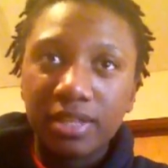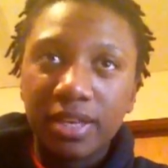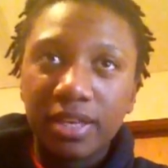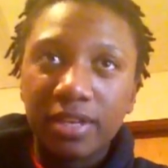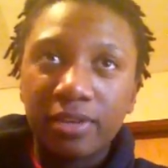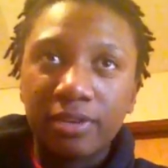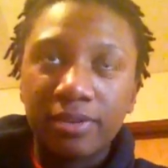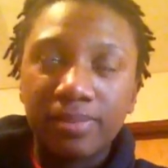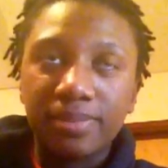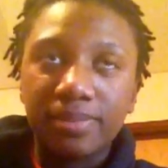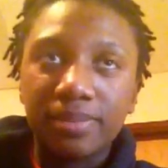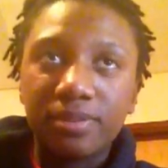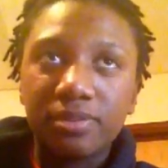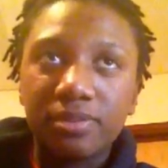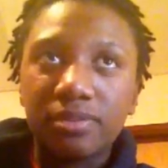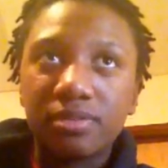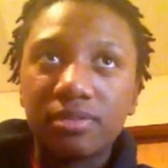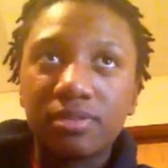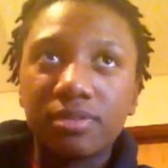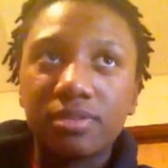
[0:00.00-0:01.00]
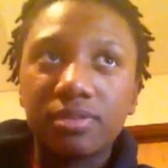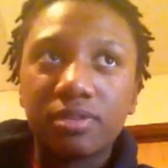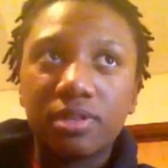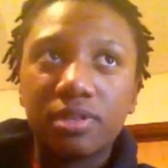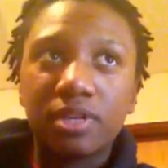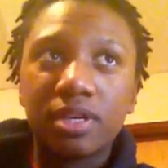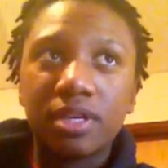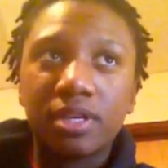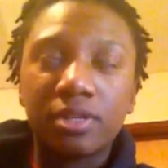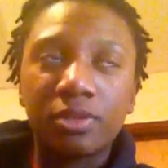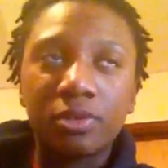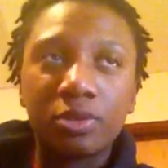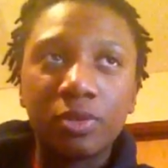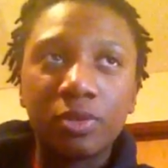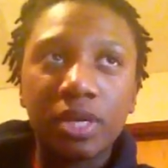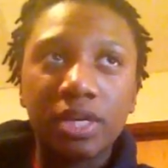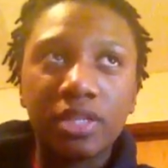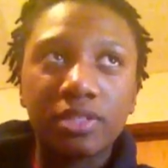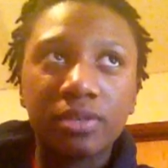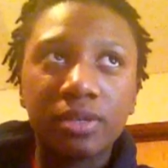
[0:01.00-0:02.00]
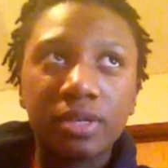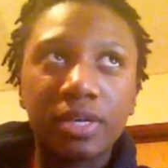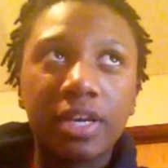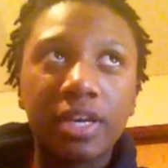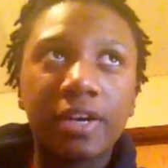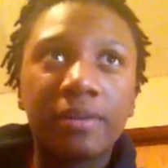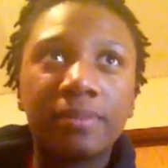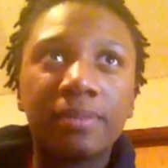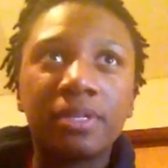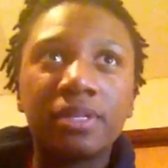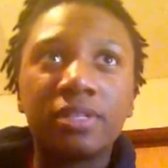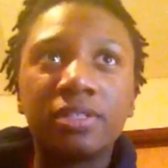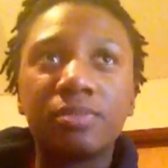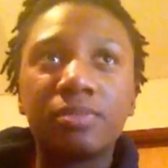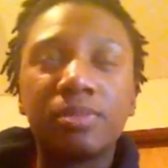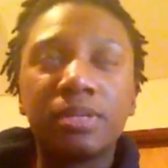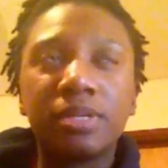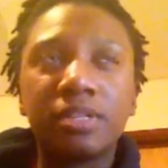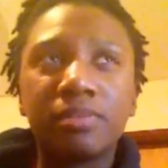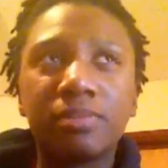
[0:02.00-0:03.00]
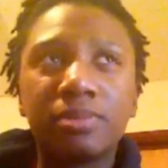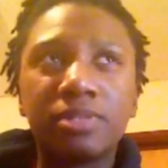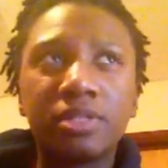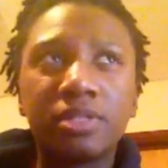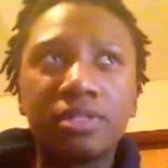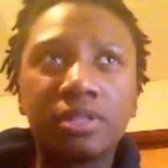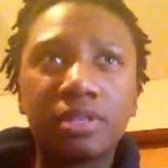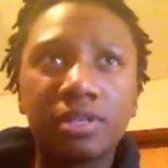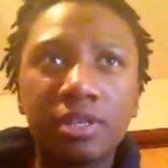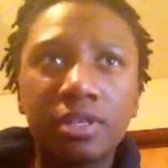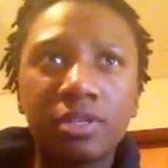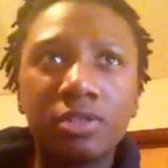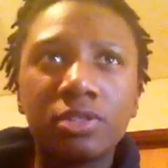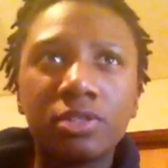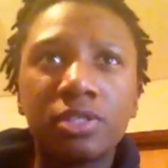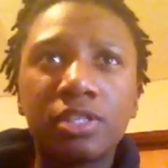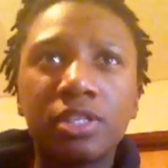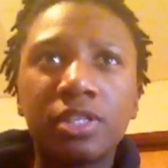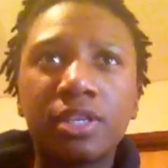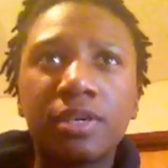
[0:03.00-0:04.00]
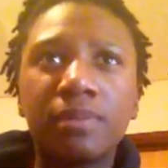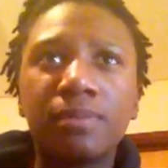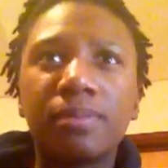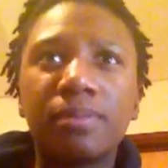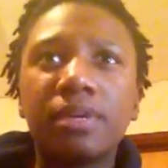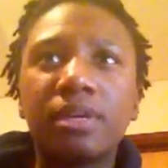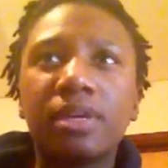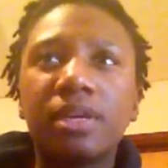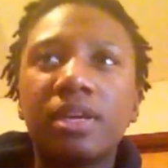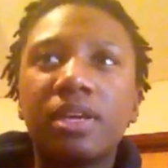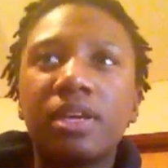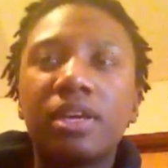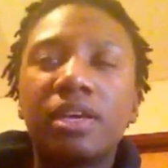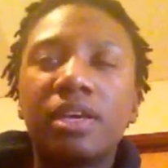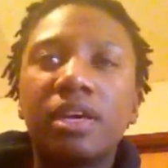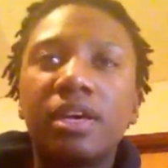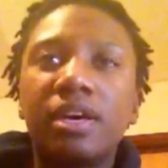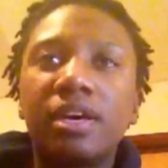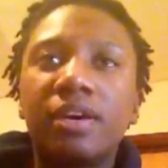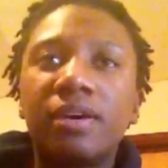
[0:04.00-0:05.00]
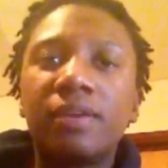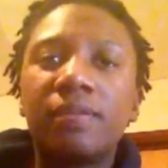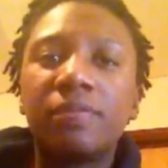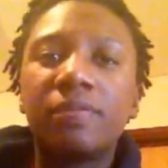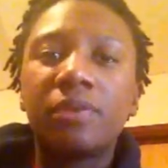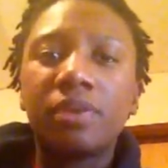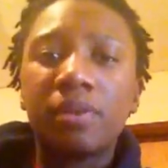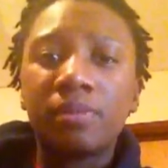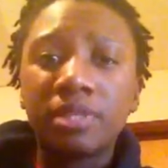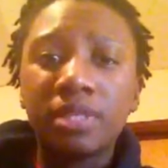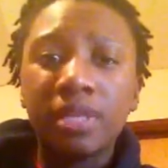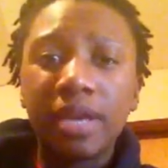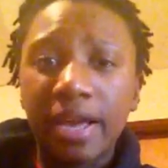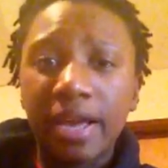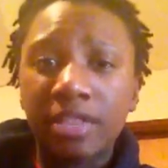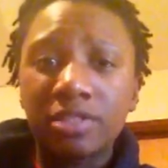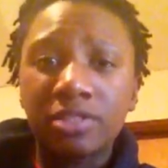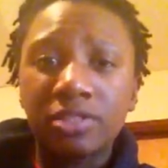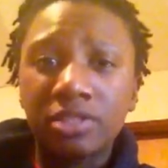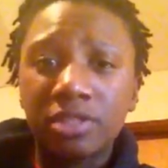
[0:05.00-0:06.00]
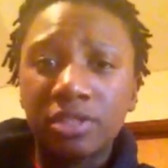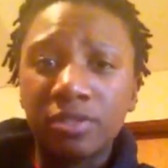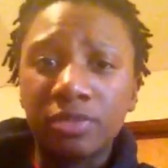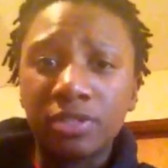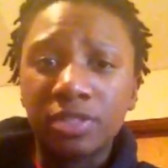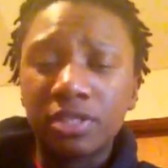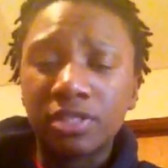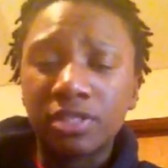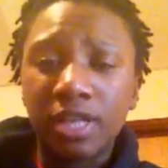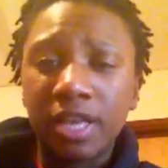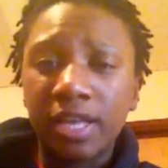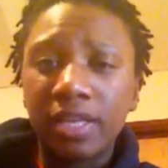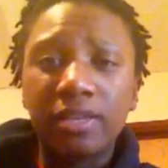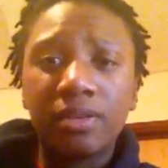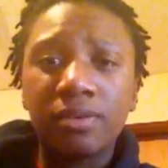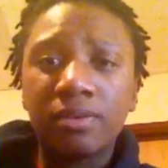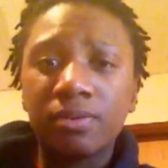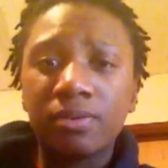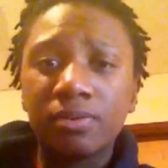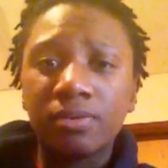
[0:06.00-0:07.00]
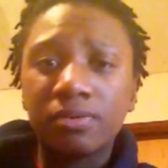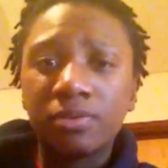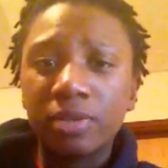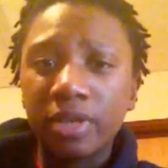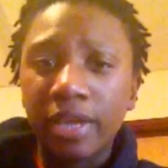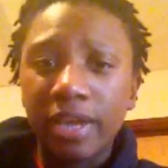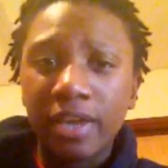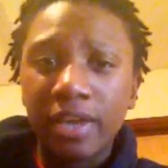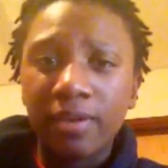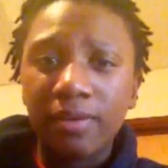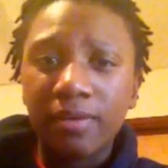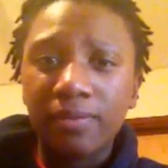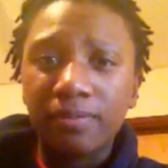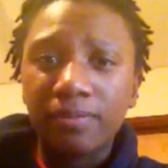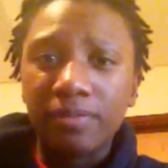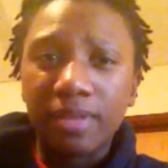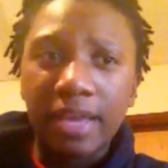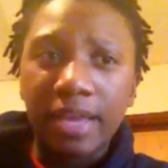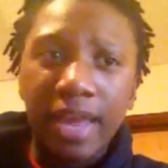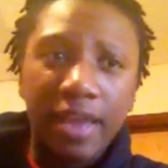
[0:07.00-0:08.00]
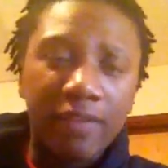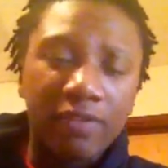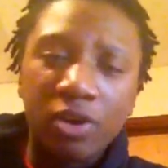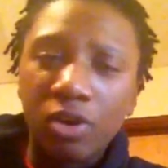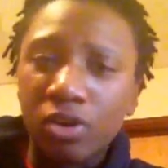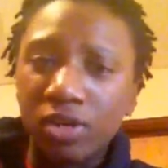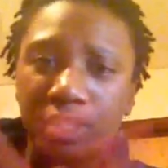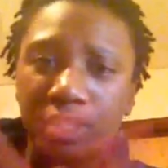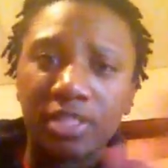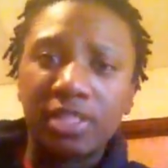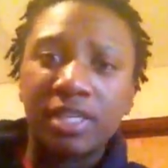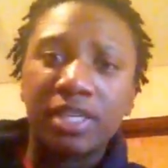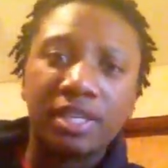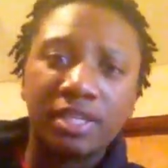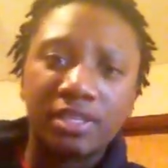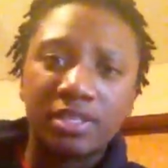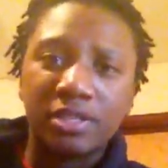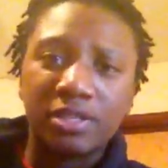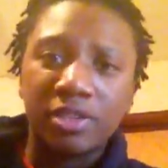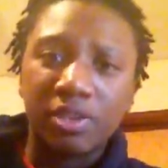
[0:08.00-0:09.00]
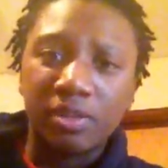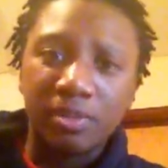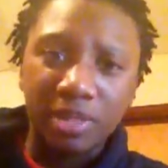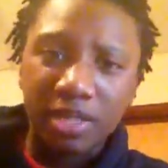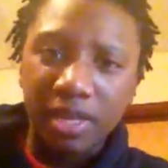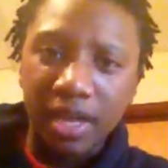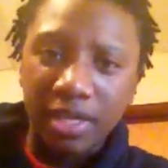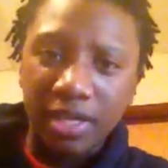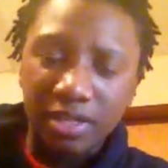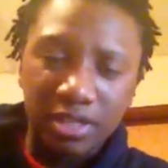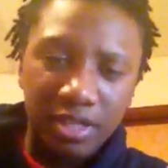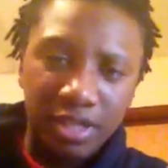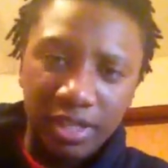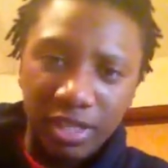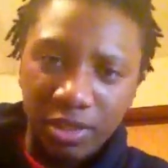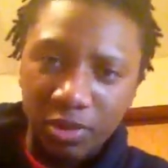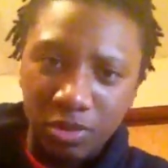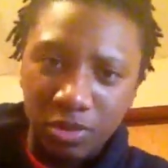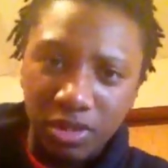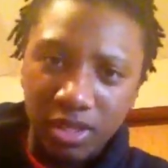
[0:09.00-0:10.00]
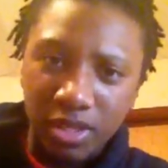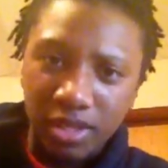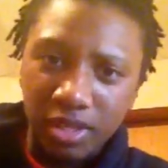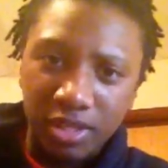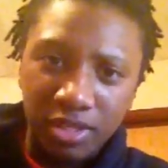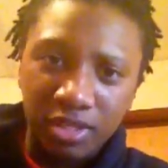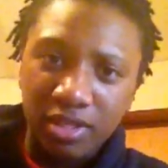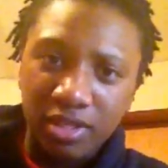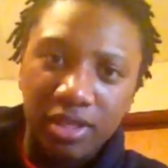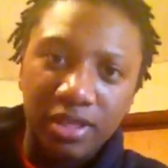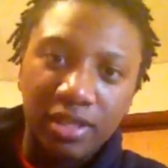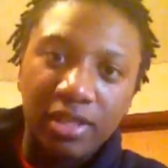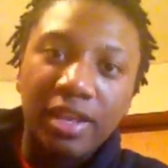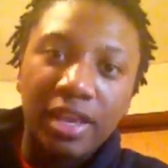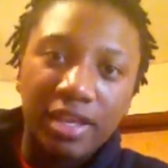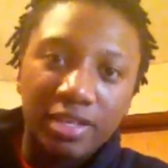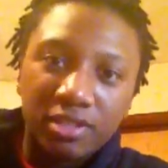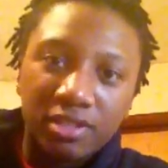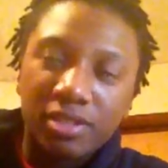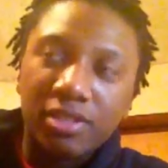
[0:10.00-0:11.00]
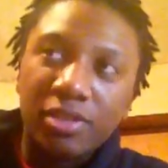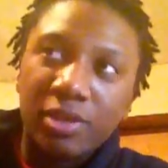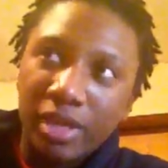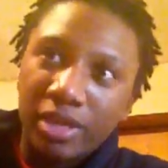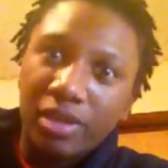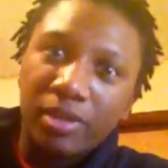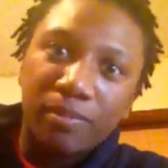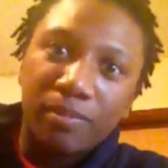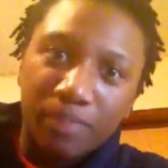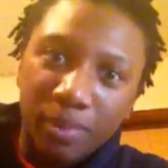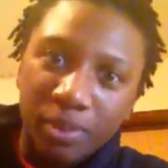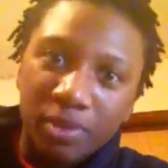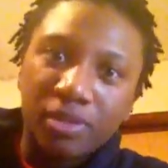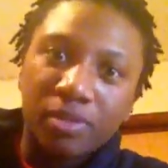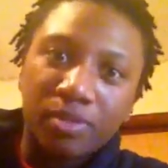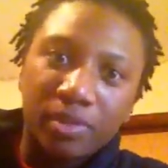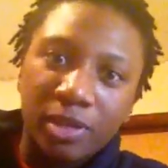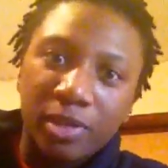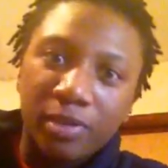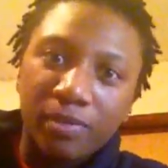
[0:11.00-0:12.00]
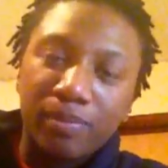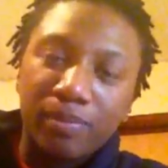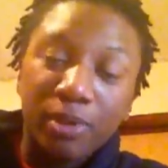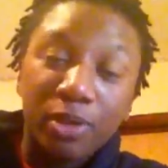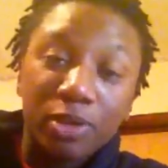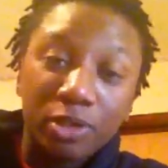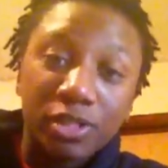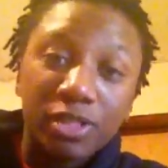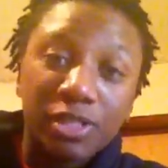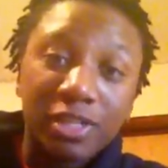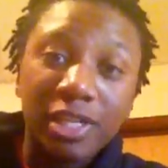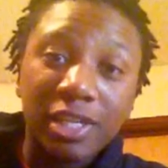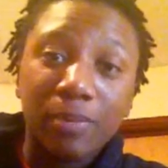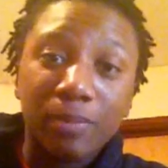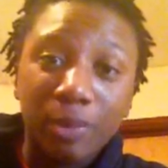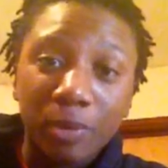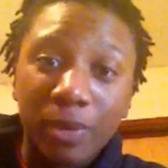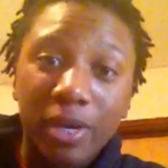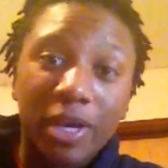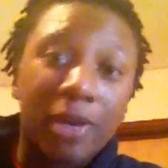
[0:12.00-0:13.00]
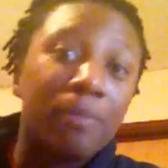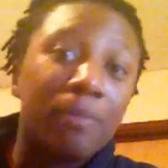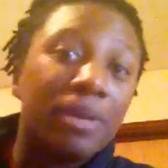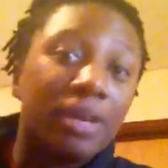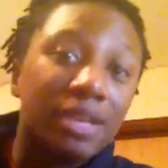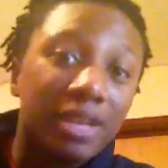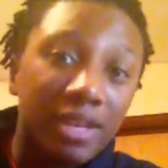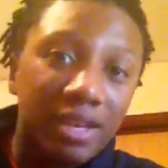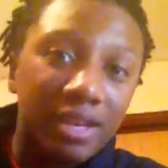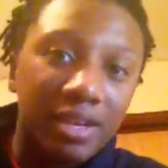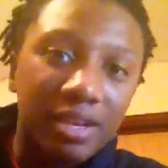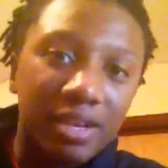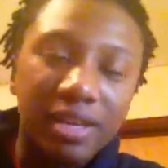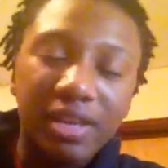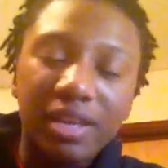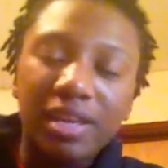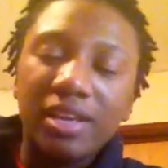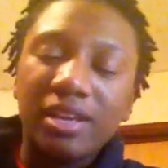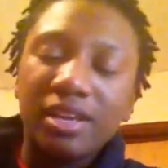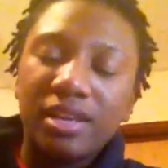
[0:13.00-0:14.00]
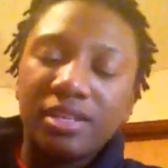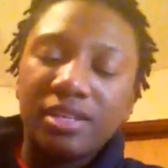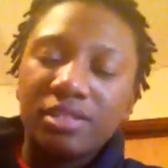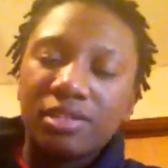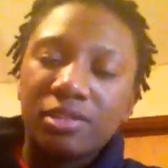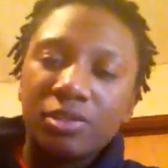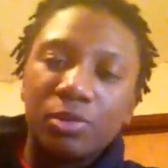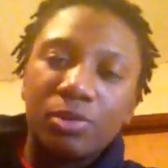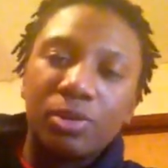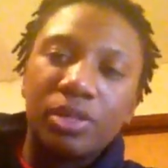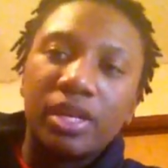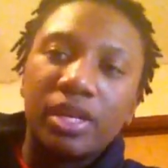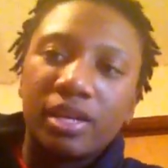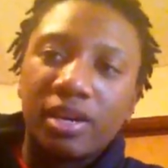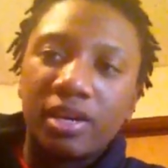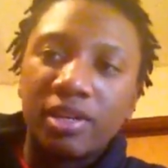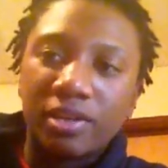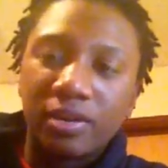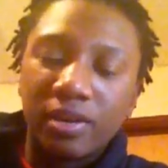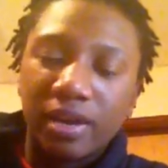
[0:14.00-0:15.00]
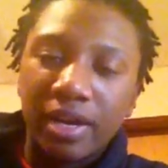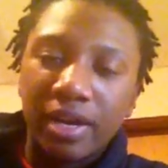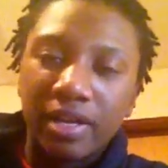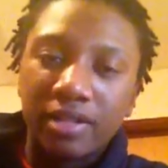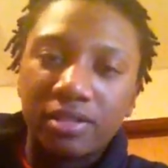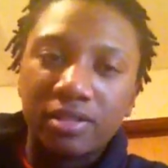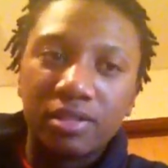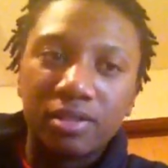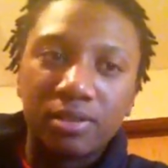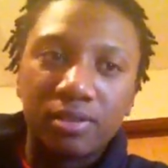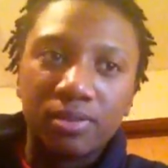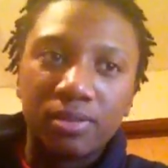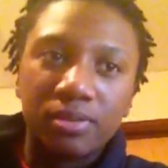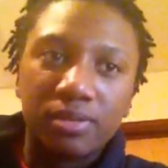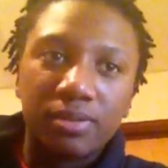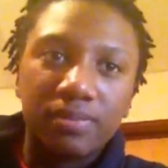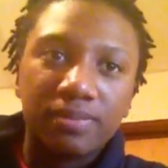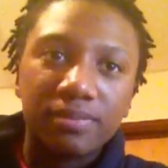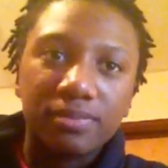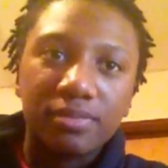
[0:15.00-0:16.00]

That helps. Uh, no derogatory comments. Be in a position of leadership. Um, your MTI has to generally just like you. You can't like have all these things, and your MTI just think that you suck. Cause then he has to, you have to personally personally be recommended to get honor grad too.